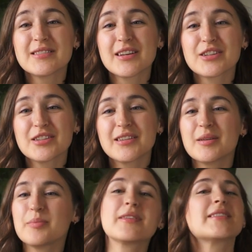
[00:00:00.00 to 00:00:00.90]
is actually
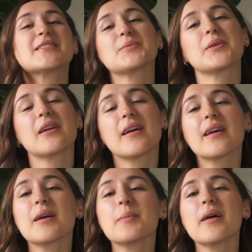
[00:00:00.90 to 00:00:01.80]
a place where I
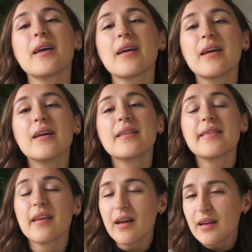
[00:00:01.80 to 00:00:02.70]
am
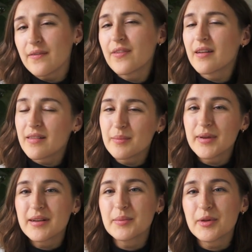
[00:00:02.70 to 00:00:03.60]
not very
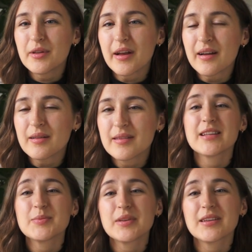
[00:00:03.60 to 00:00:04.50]
minimal at.
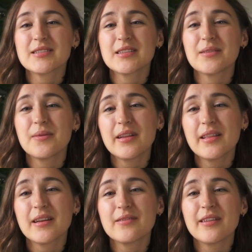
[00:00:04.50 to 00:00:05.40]
That's because I really
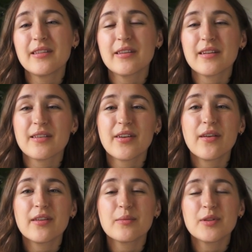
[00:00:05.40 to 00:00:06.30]
love the look of
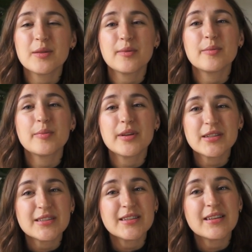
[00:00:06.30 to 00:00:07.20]
having multiple
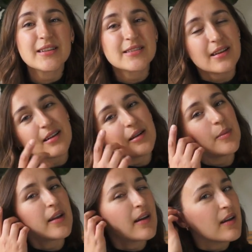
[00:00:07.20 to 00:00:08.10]
piercings. Um,
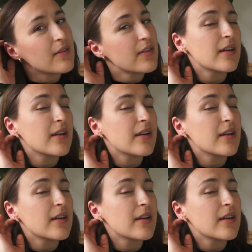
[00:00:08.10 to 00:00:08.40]
I have